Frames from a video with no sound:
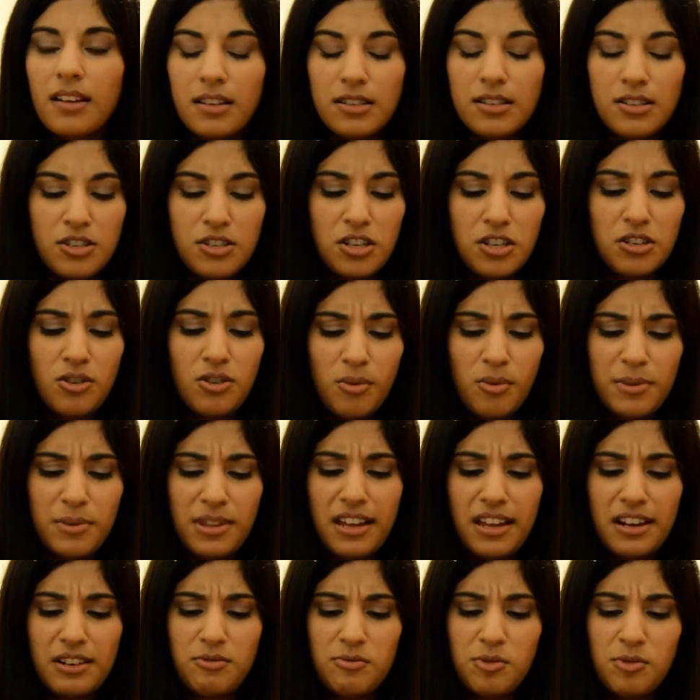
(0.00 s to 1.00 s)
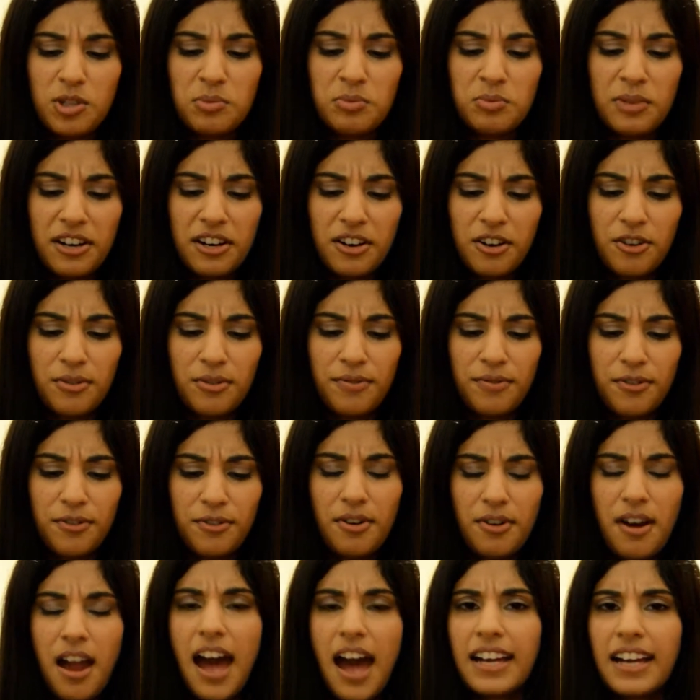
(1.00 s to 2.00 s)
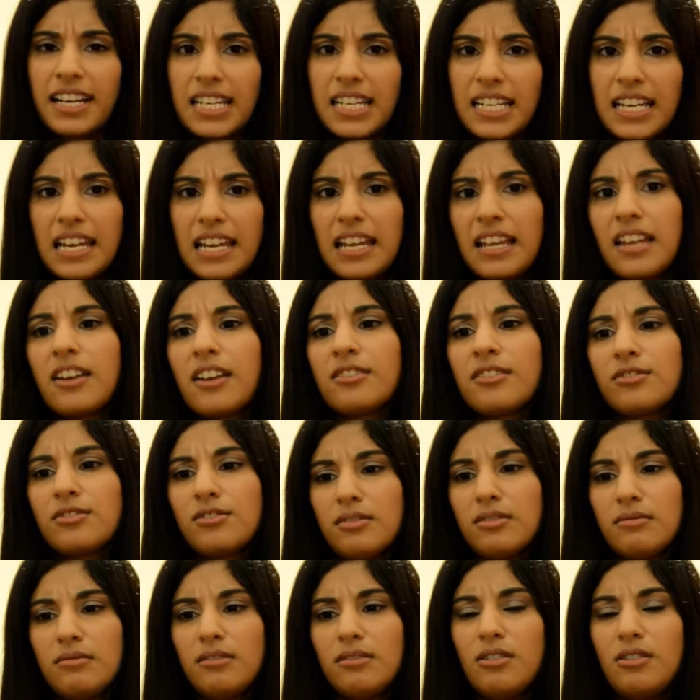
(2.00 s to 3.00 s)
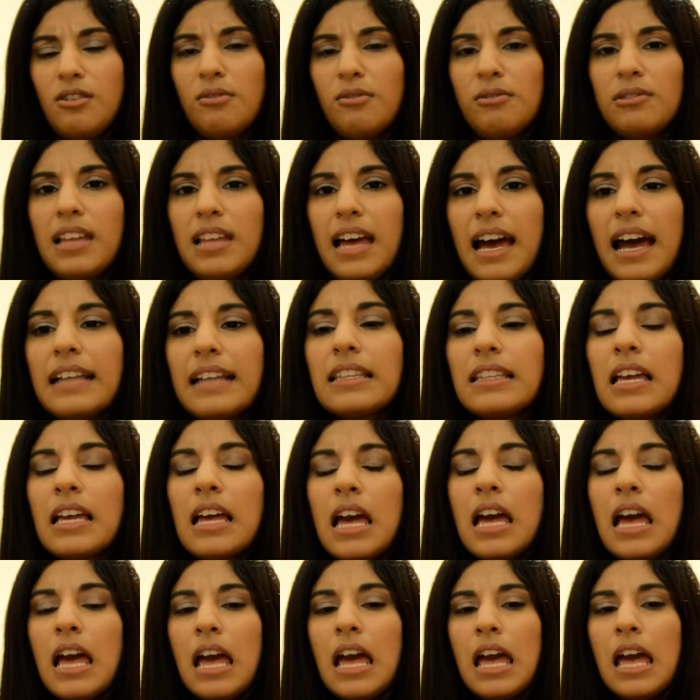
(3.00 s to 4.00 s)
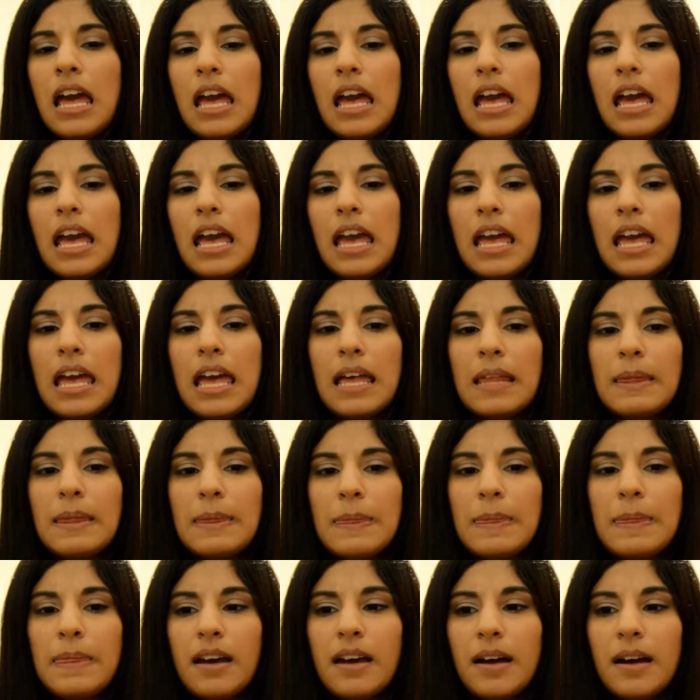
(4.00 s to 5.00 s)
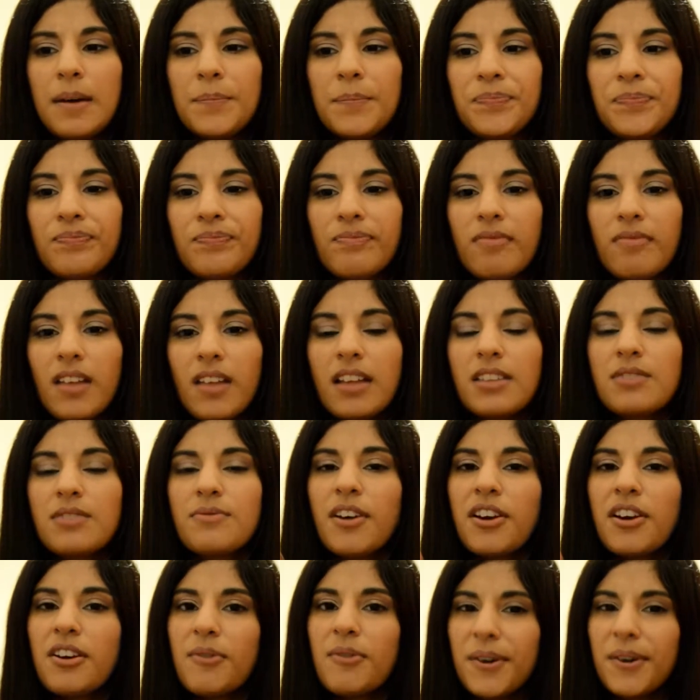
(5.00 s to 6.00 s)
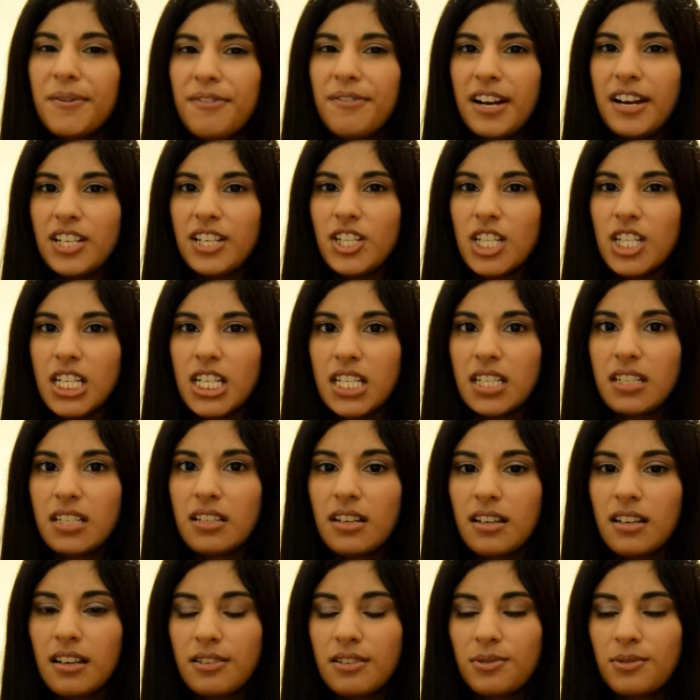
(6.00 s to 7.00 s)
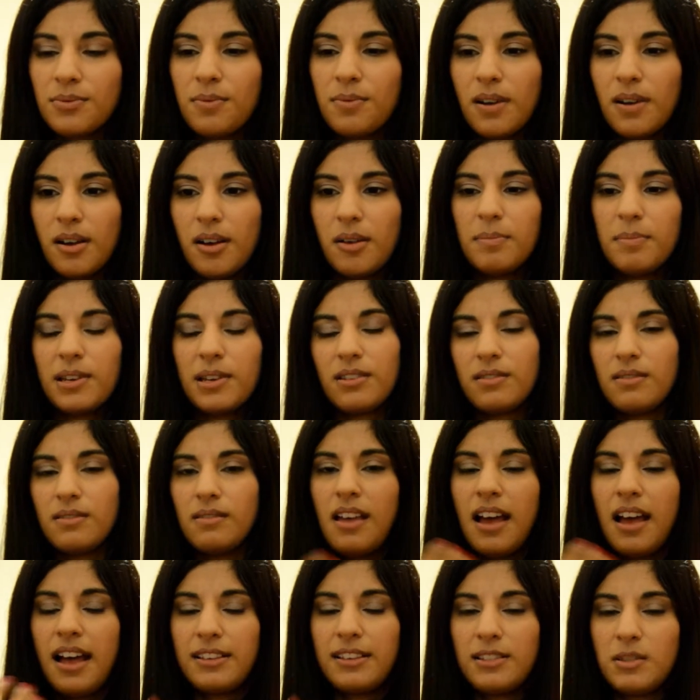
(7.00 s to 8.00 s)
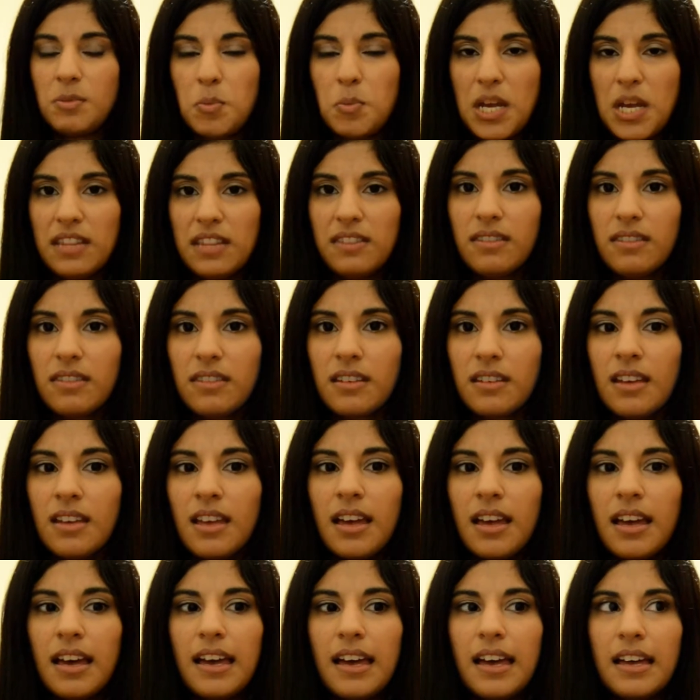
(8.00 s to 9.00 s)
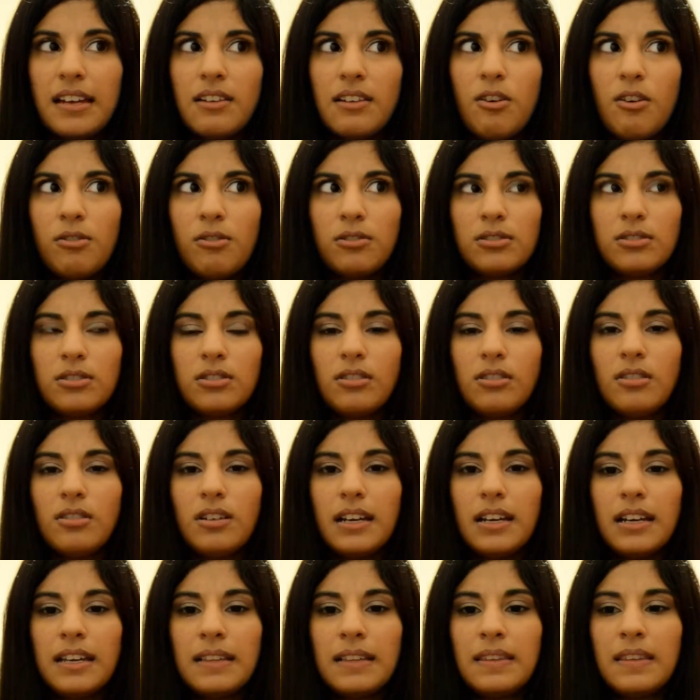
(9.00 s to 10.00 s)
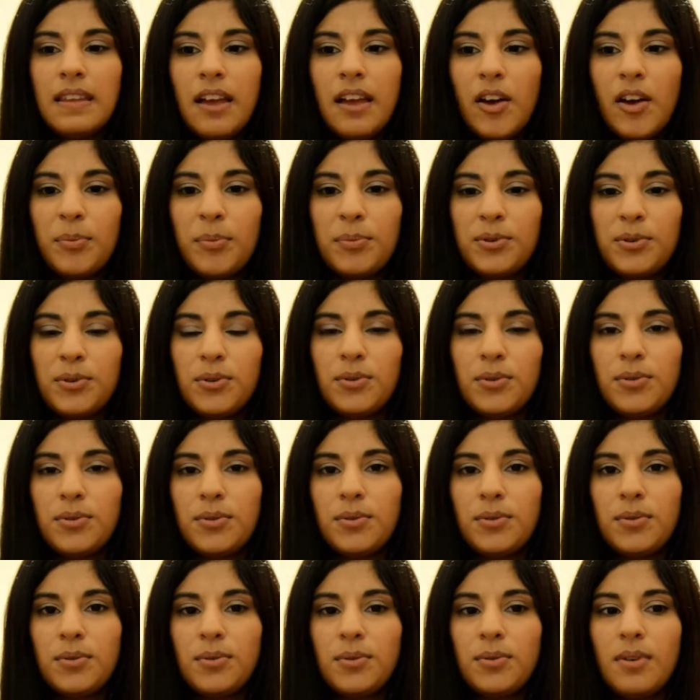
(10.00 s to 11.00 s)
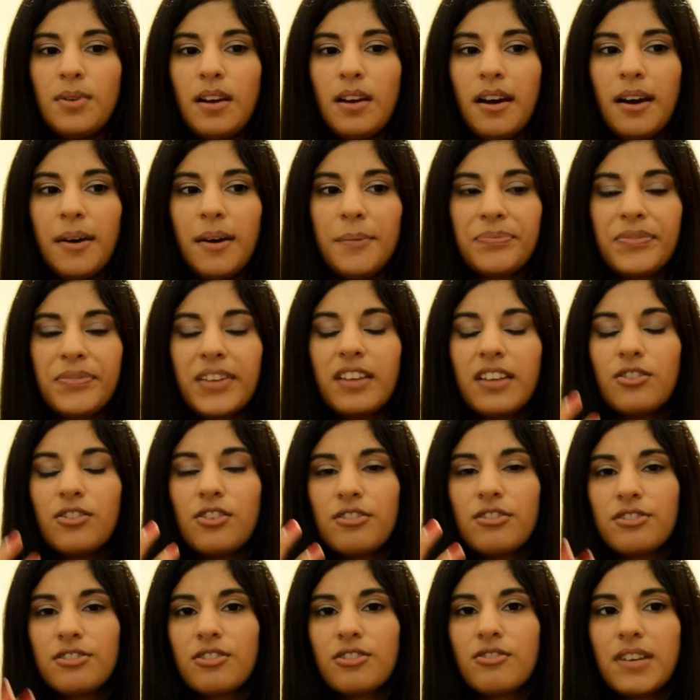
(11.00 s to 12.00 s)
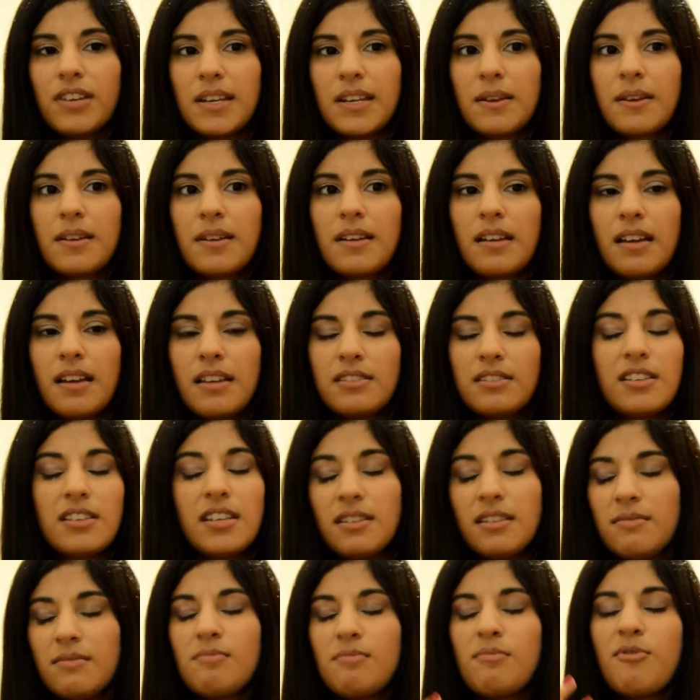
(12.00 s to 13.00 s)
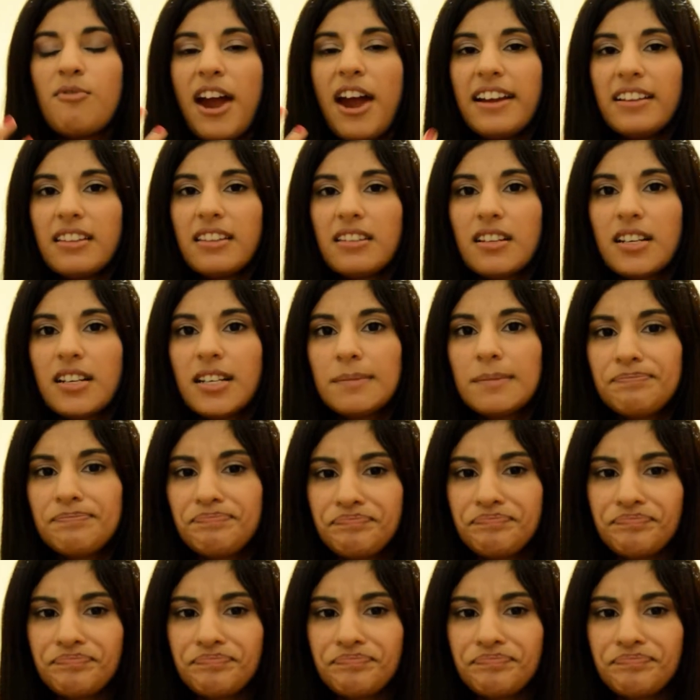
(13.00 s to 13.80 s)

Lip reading: she told me that it was very good for acne and so all that. And it's very refreshing as well because it has mint, and also it helps you to get your skin brighter,